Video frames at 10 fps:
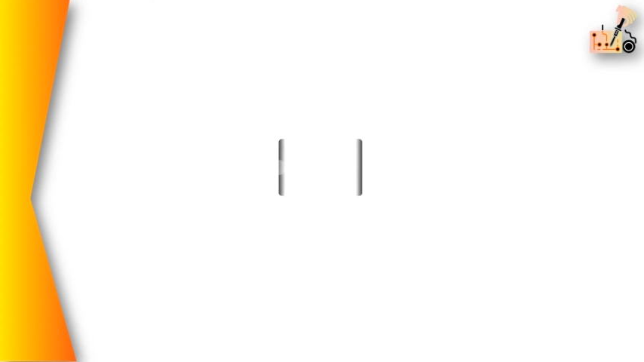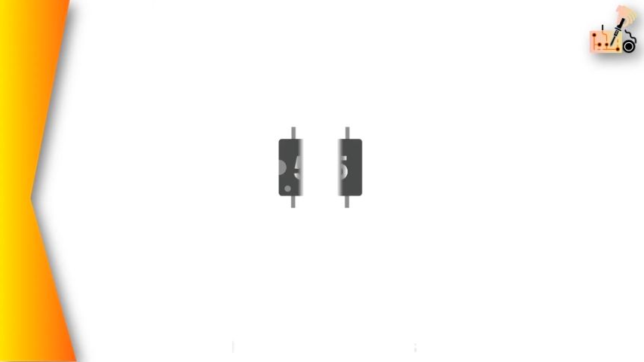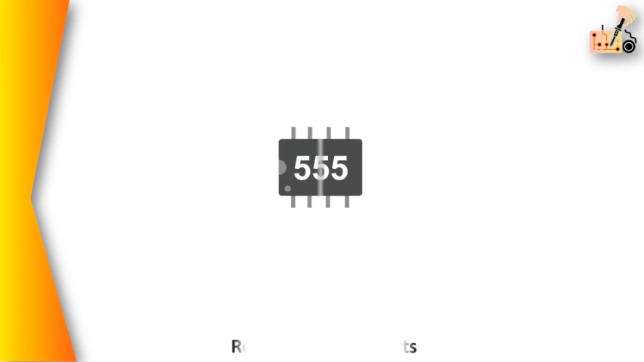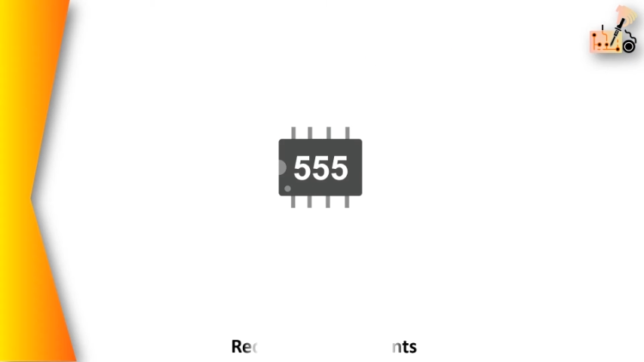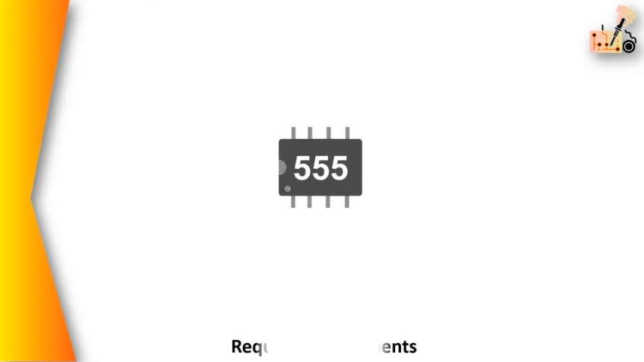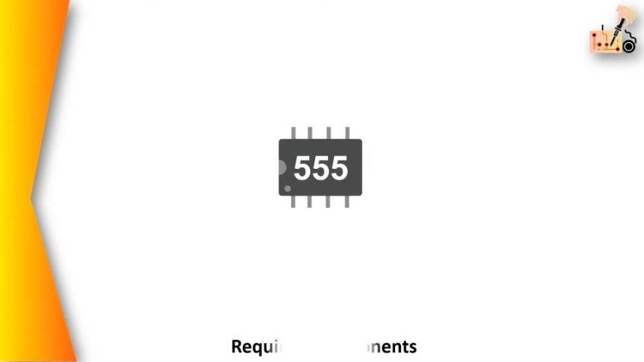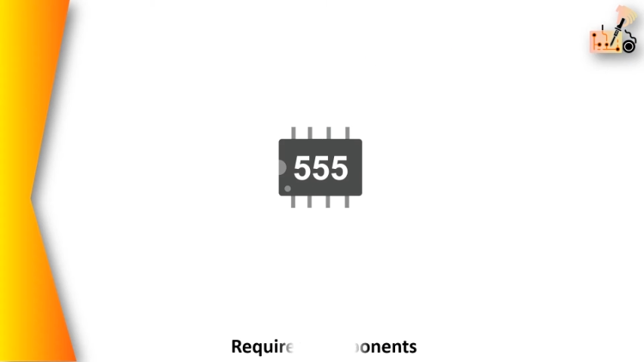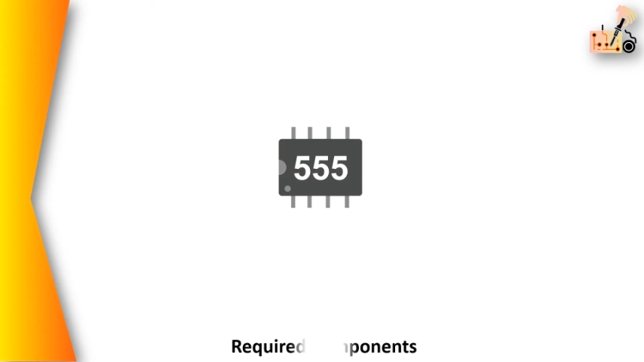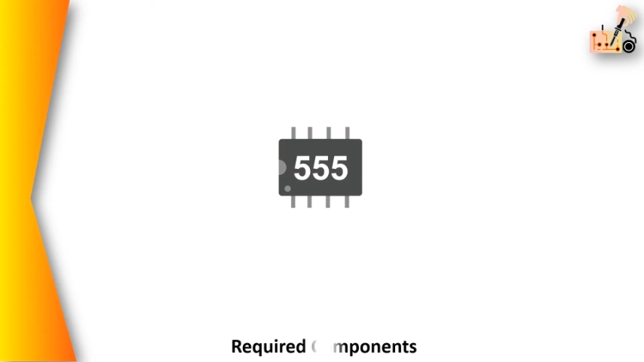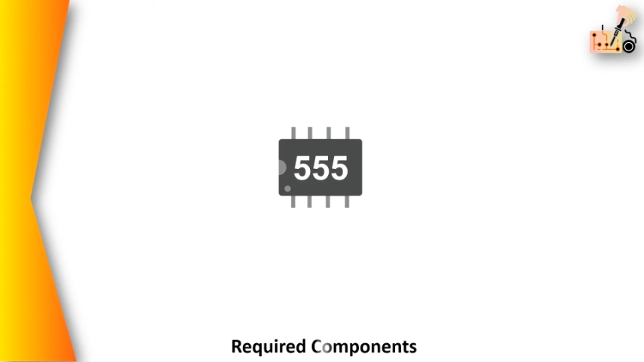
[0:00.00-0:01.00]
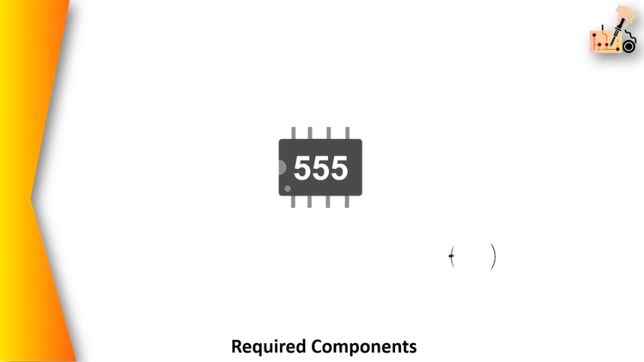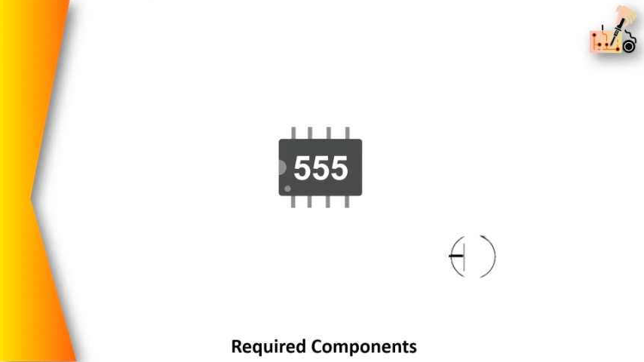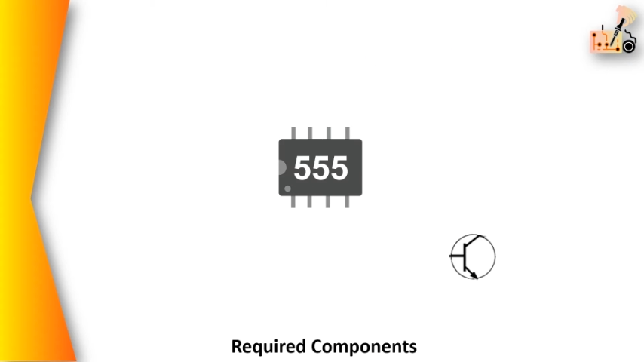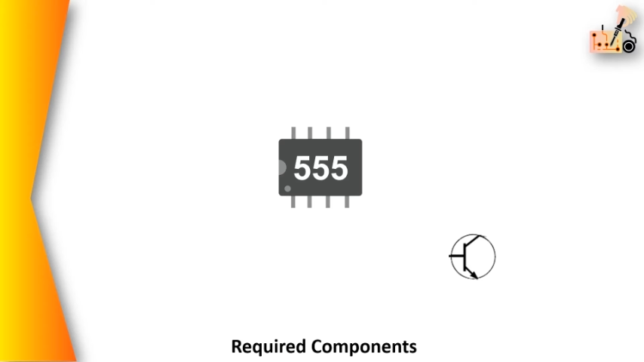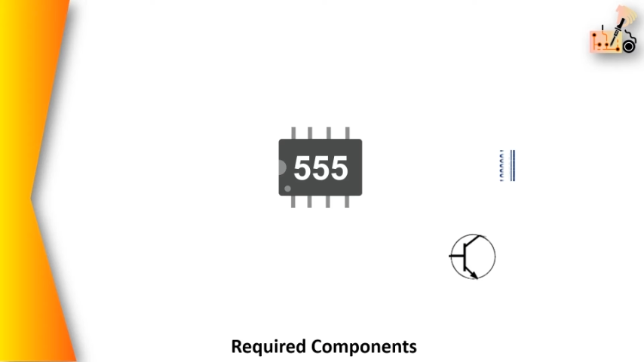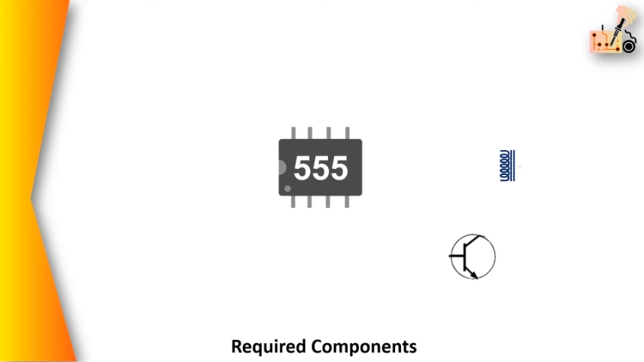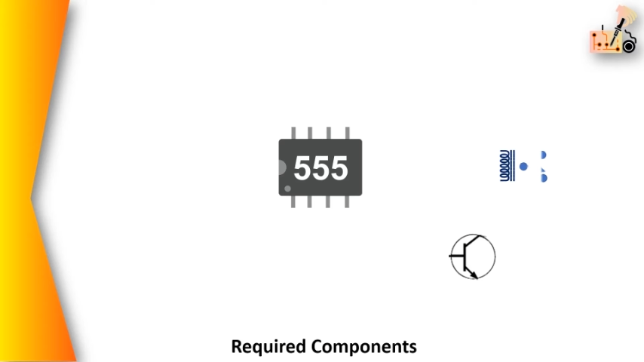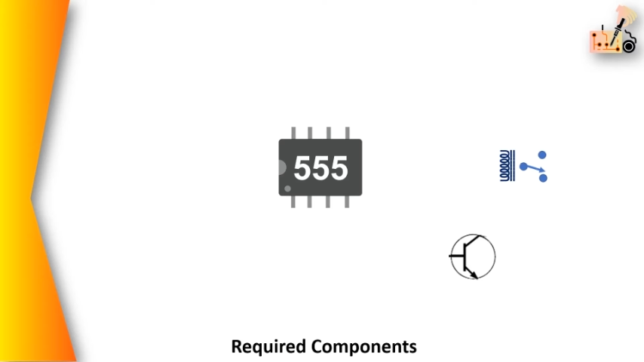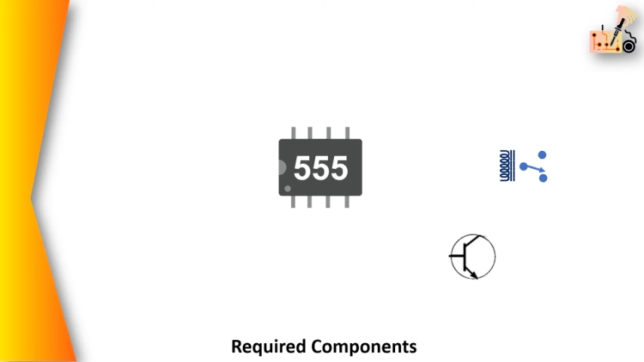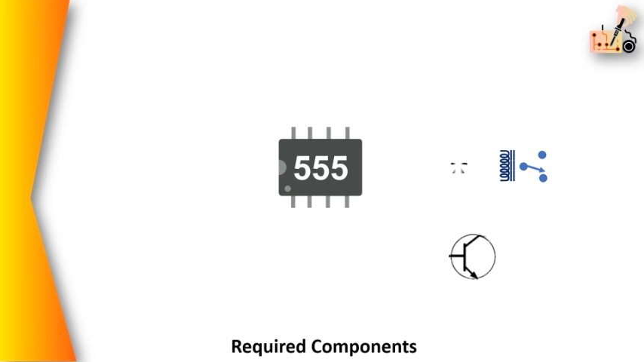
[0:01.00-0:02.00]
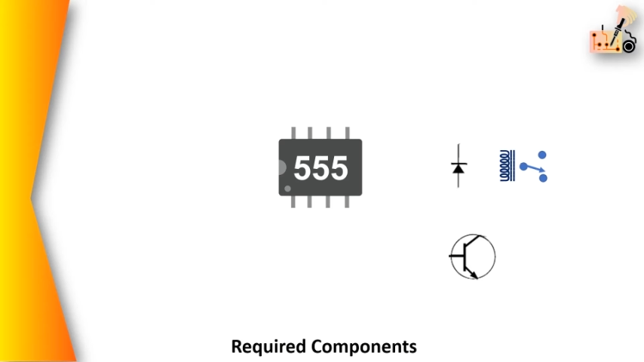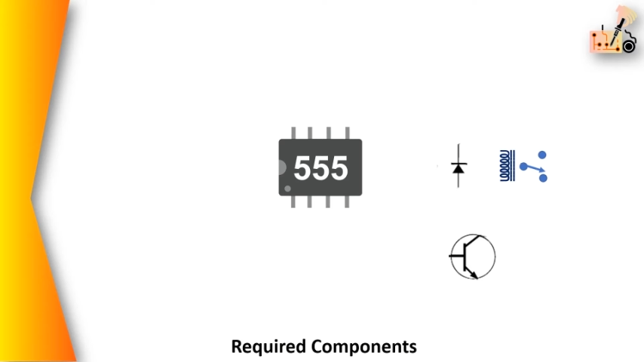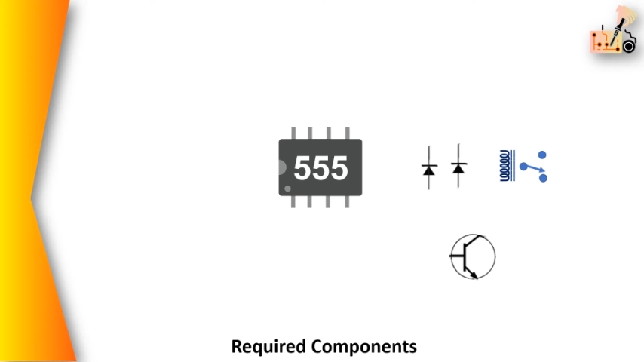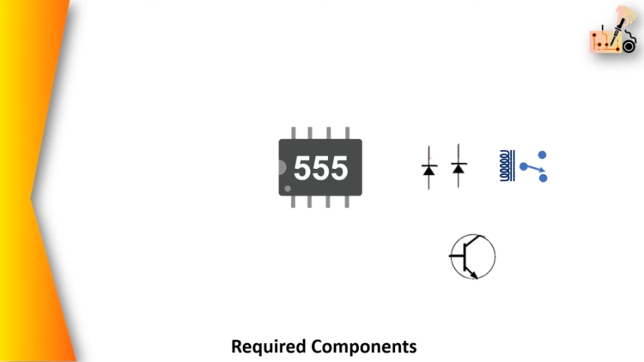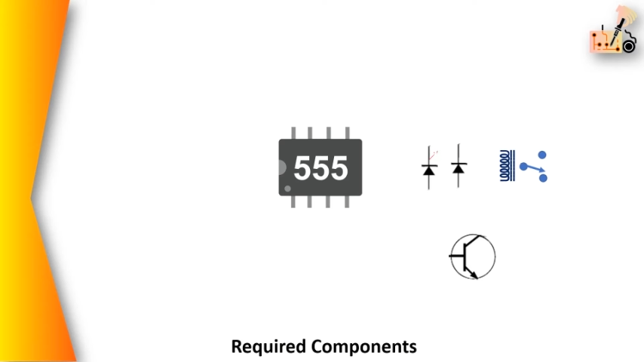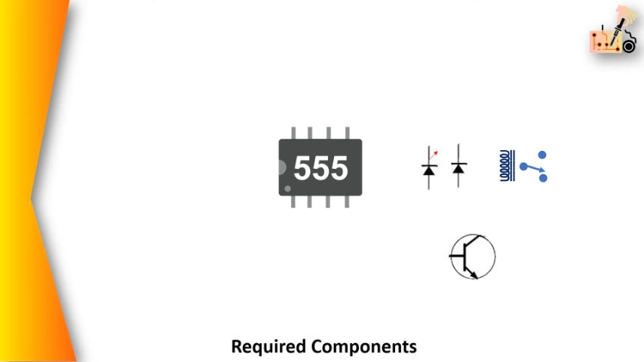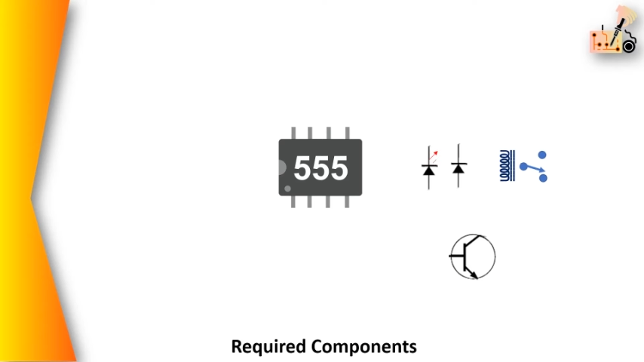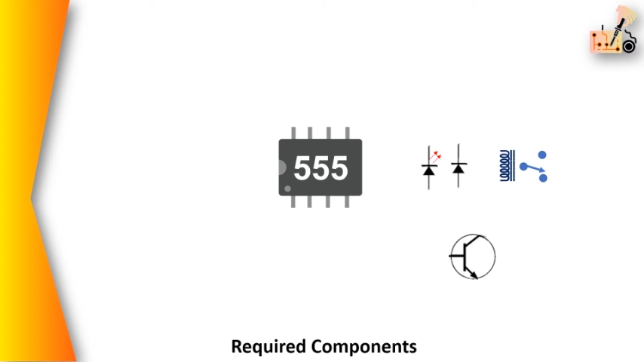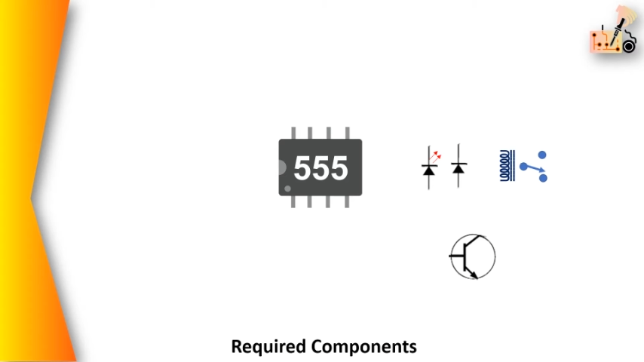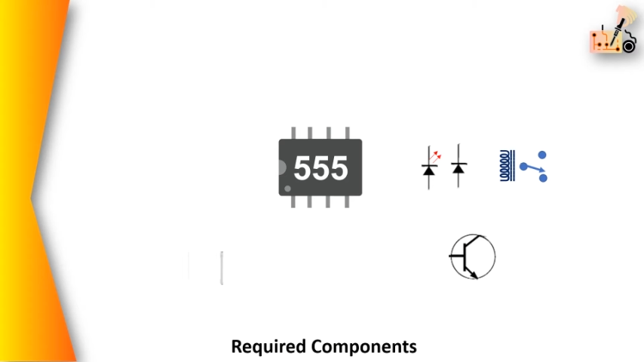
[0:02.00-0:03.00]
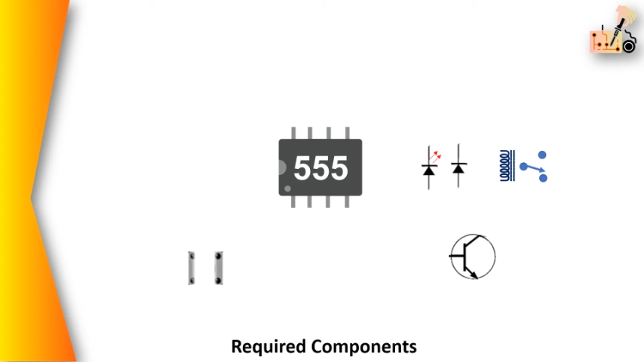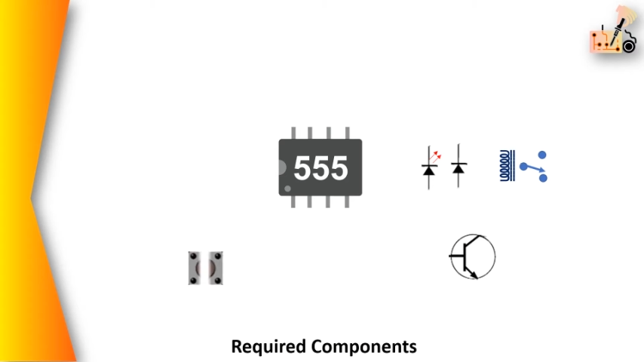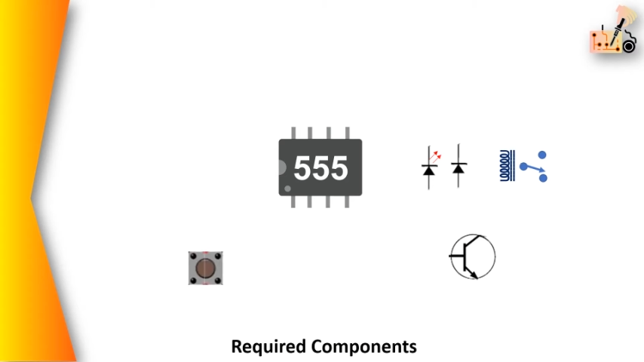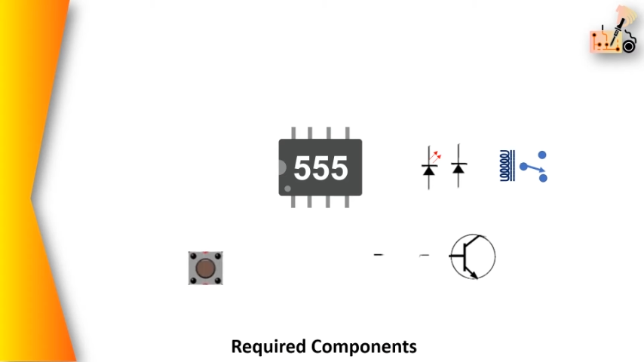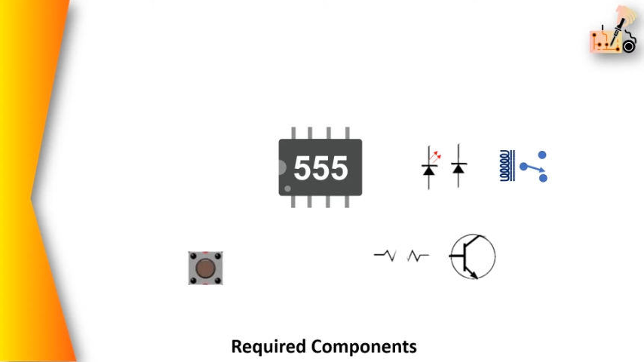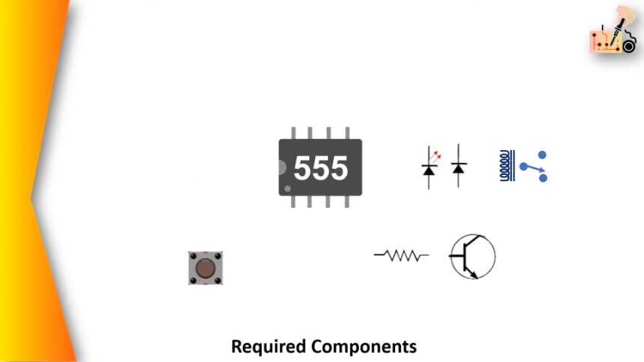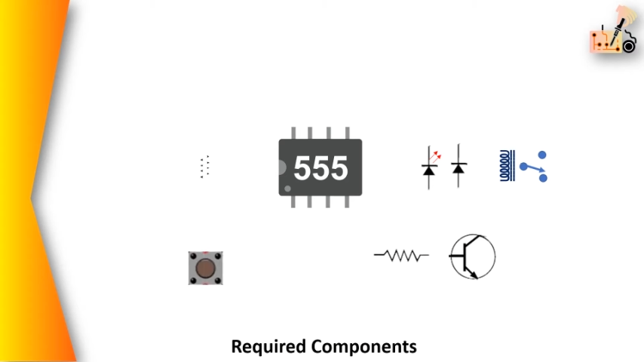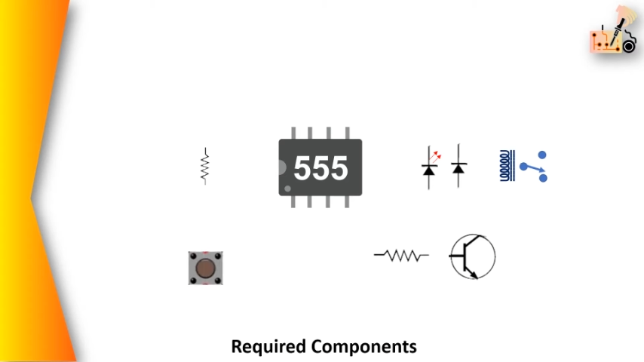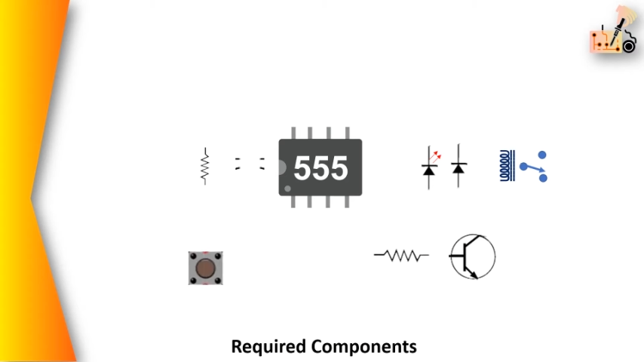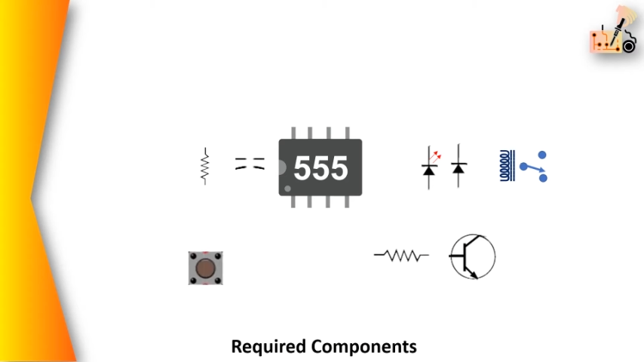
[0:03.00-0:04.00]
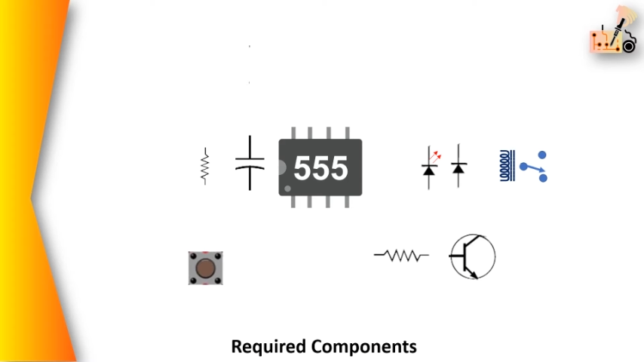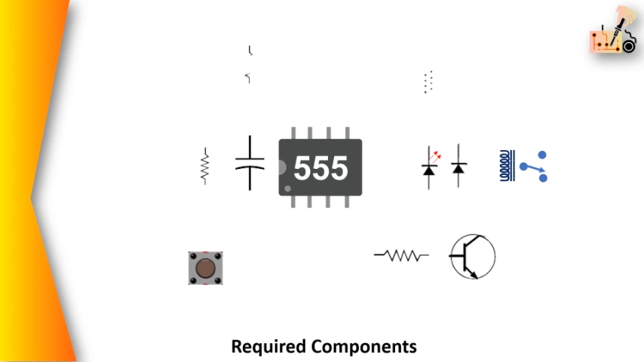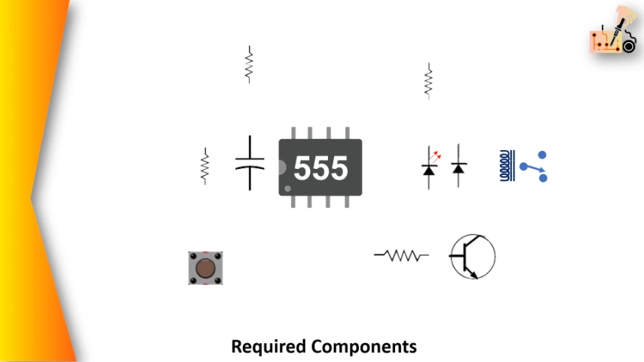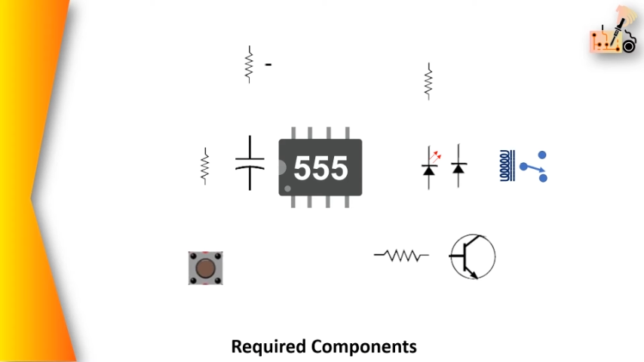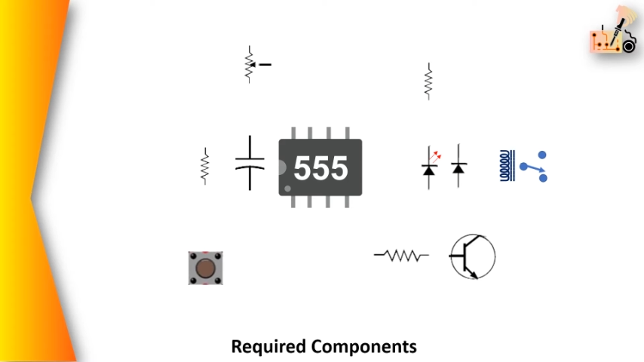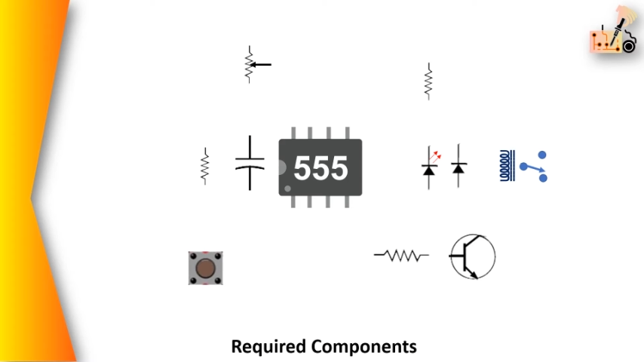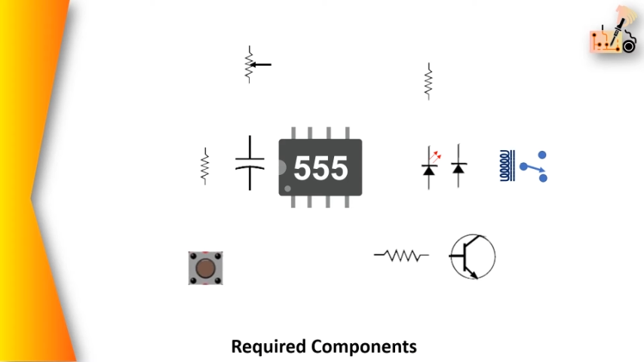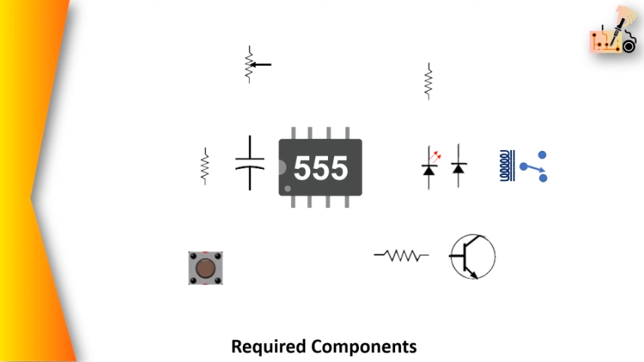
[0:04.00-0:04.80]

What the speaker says: (no speaker visible)